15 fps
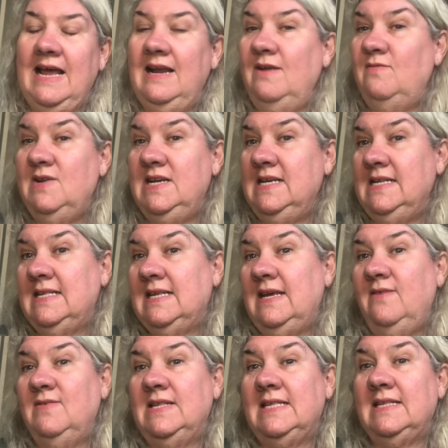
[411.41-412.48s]
And if it is,
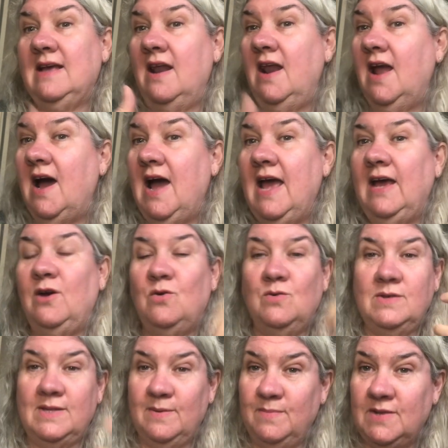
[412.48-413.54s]
give us a like
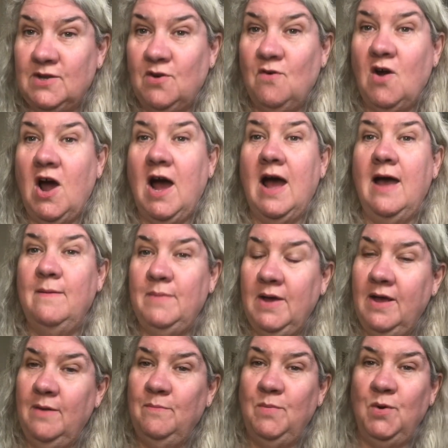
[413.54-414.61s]
or subscribe,
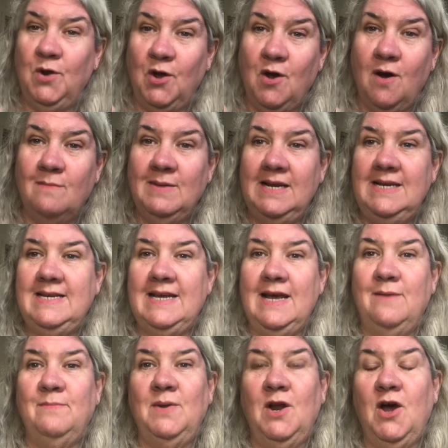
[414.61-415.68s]
put a comment
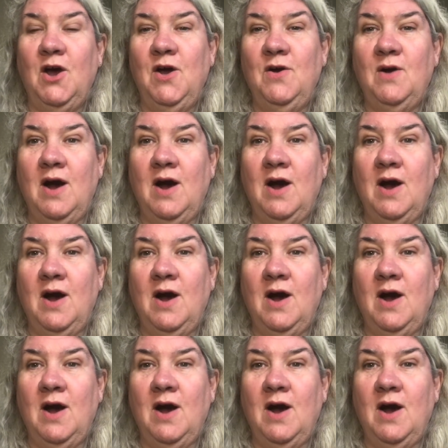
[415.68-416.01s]
down below.